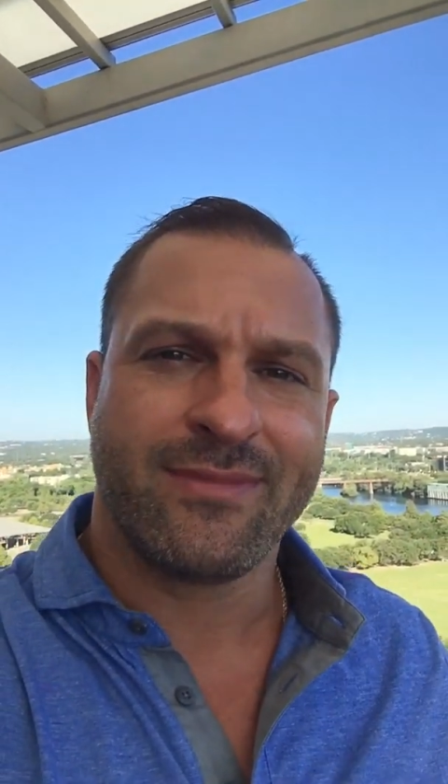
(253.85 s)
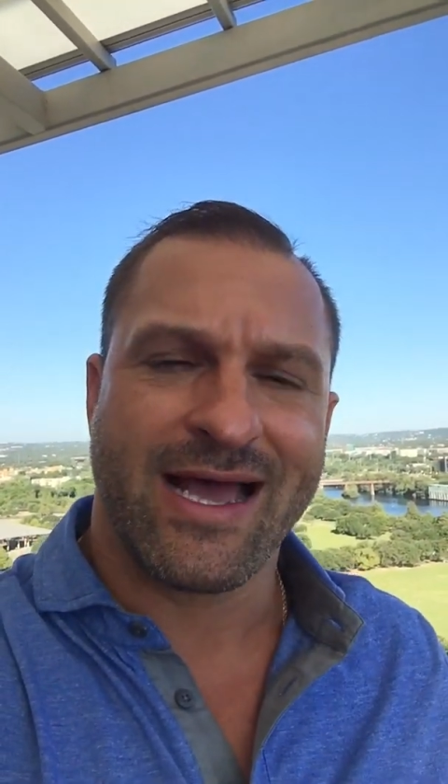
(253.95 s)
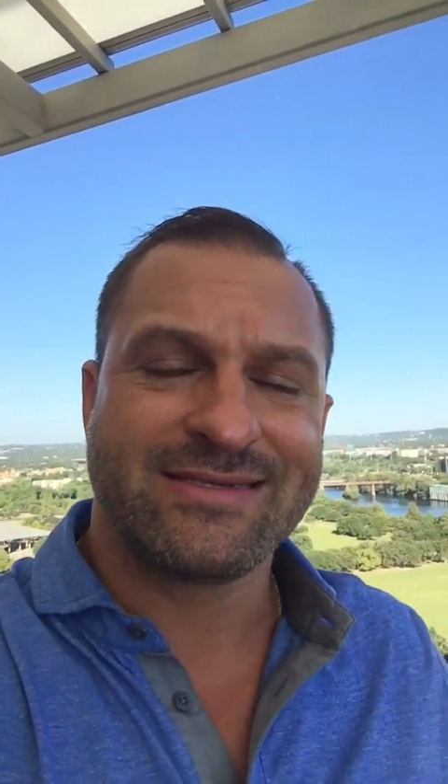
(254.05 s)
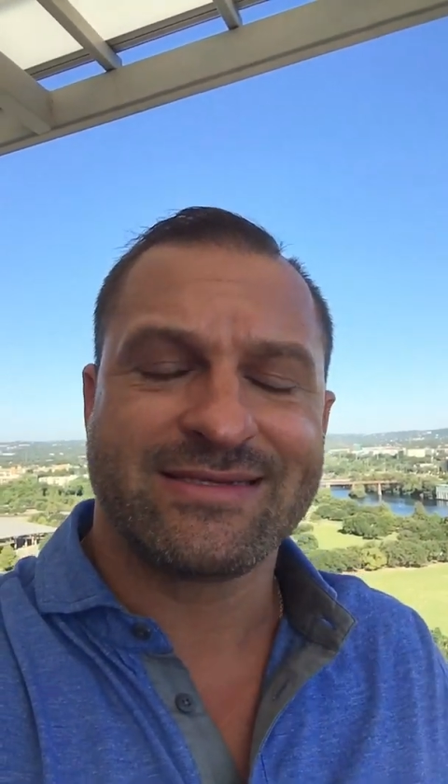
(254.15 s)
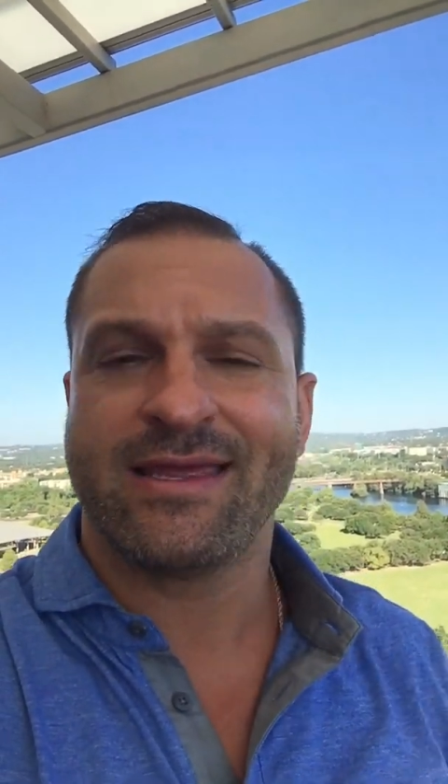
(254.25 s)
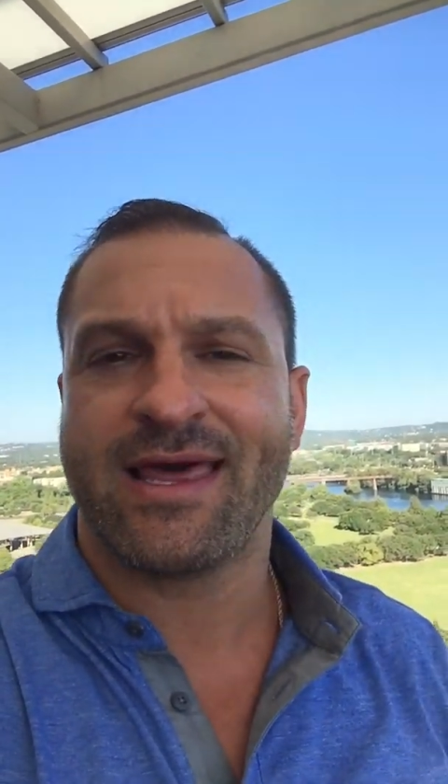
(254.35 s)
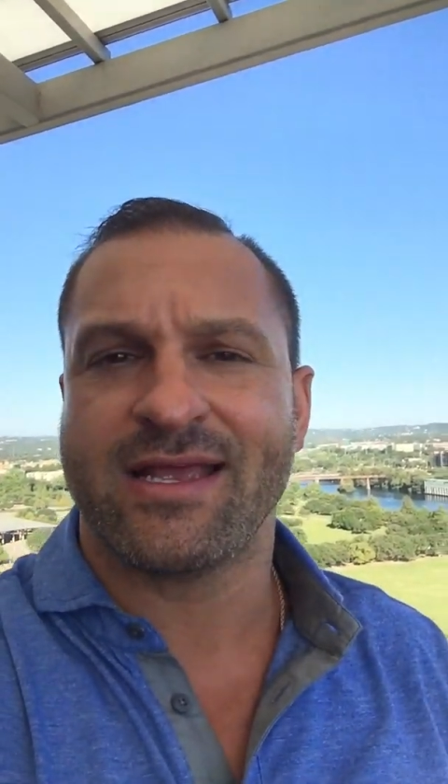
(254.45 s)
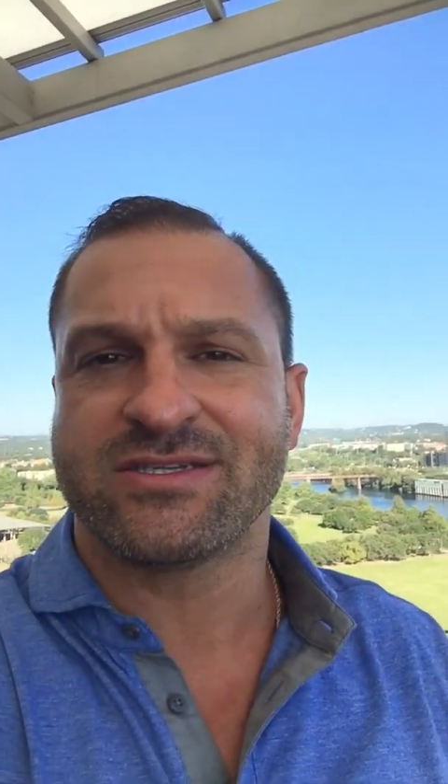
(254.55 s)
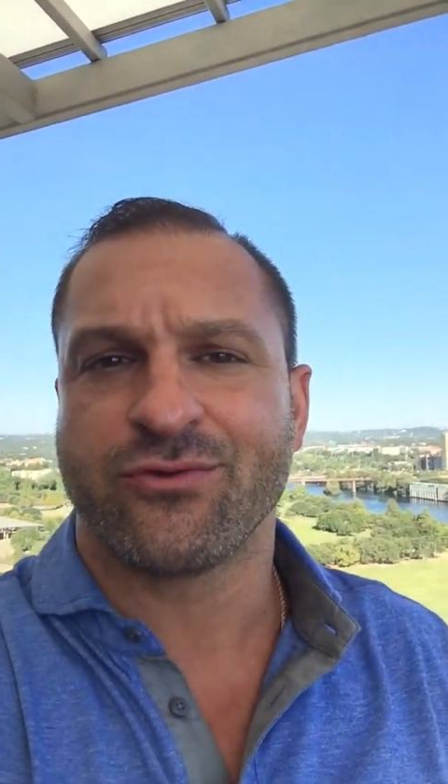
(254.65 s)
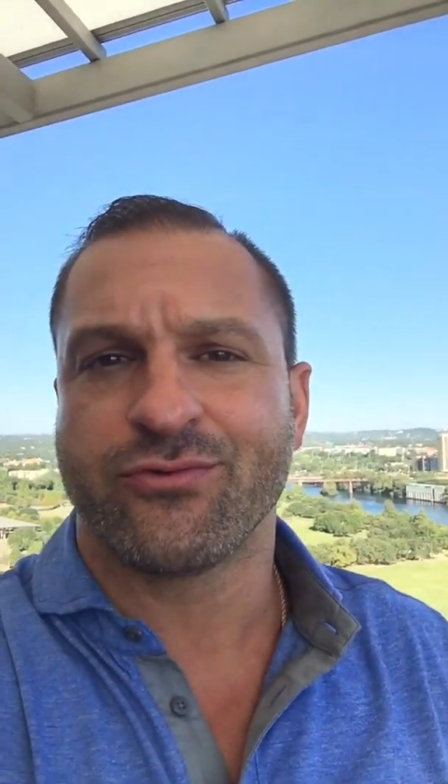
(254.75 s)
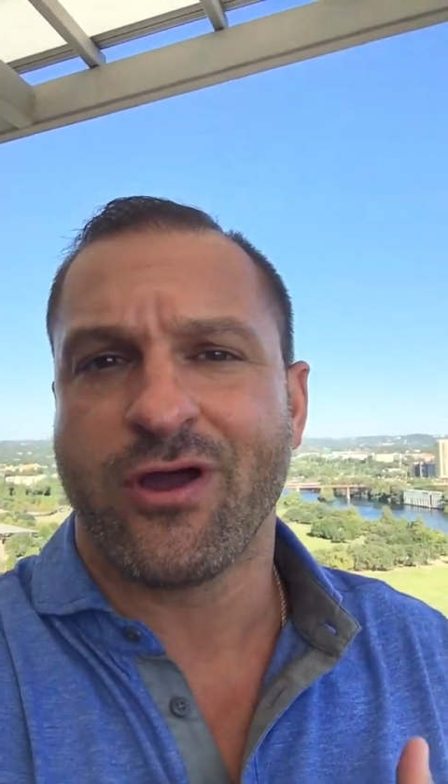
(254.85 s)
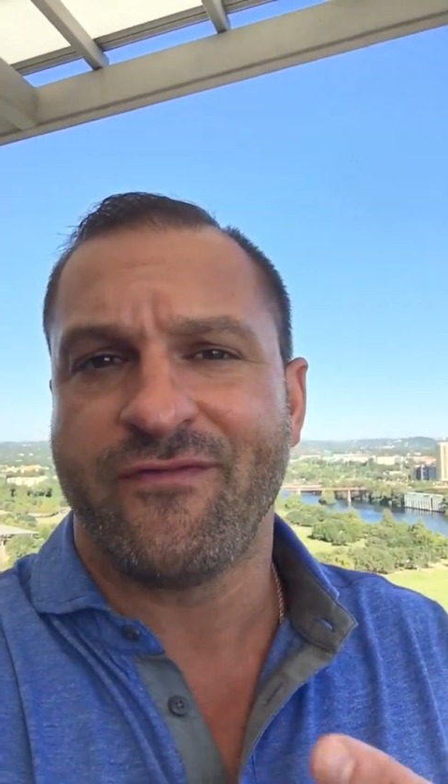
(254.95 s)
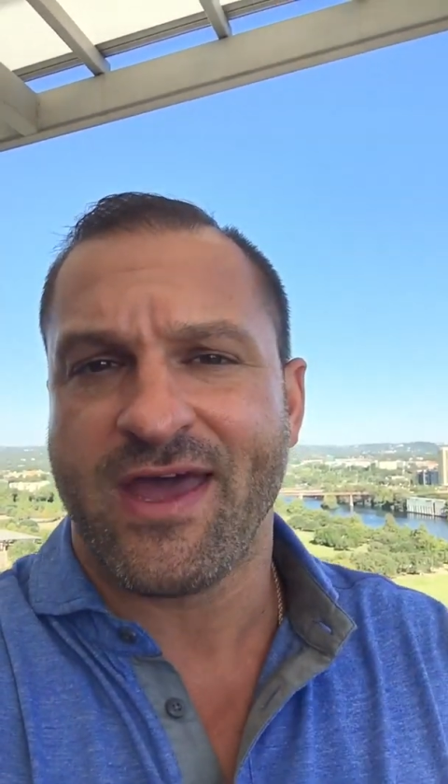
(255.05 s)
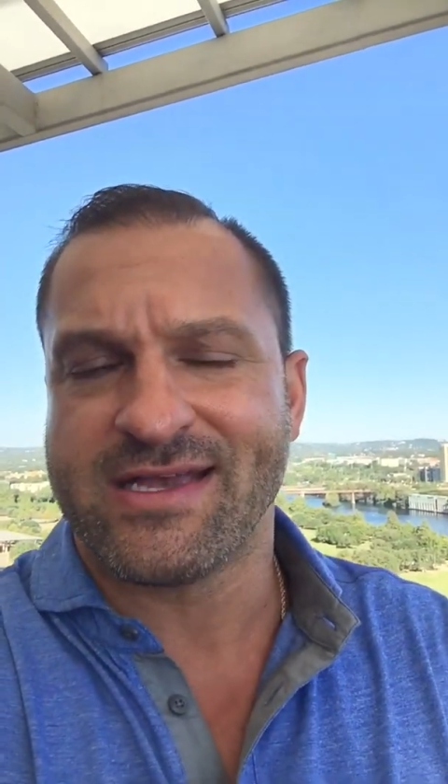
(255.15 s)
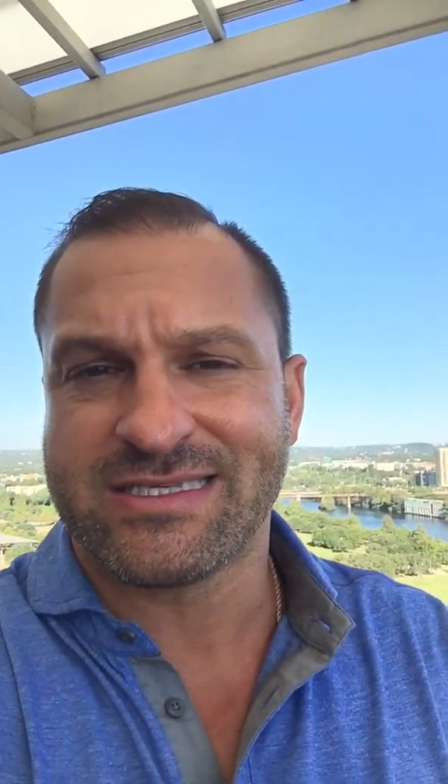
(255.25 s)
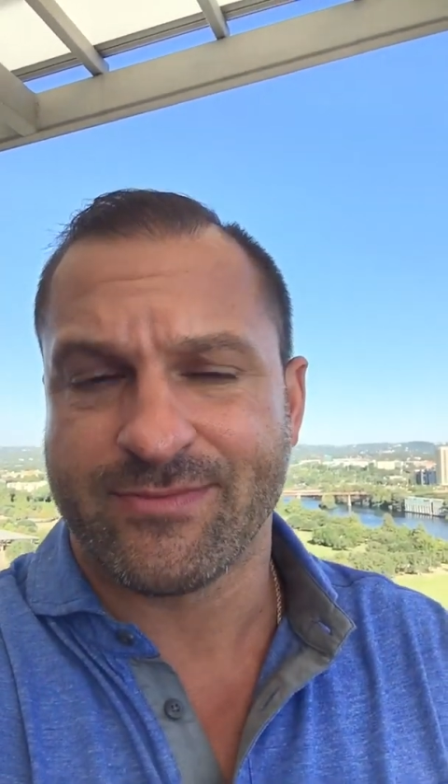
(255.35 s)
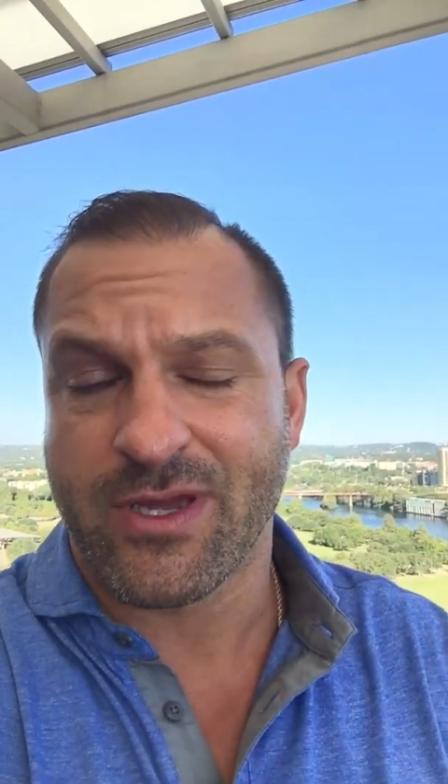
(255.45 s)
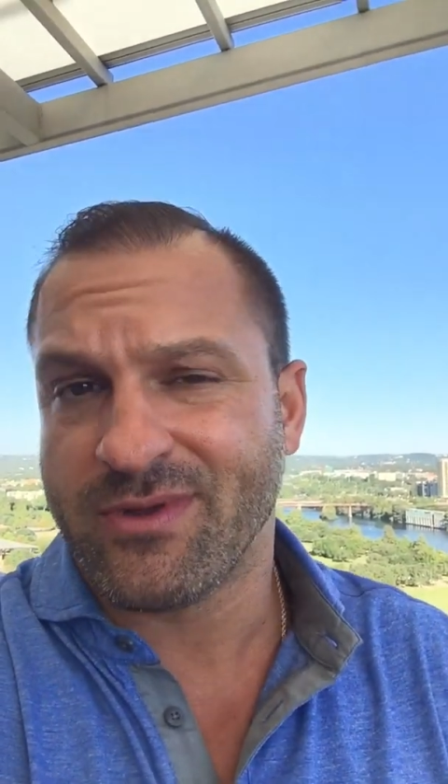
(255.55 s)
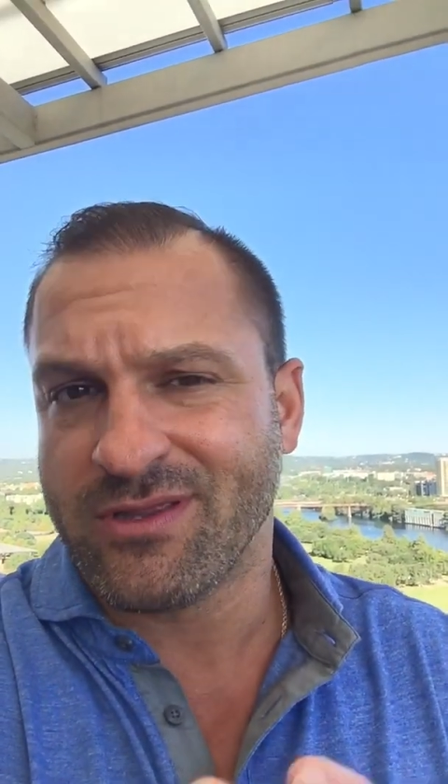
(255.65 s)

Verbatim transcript: I say that as a rough estimate,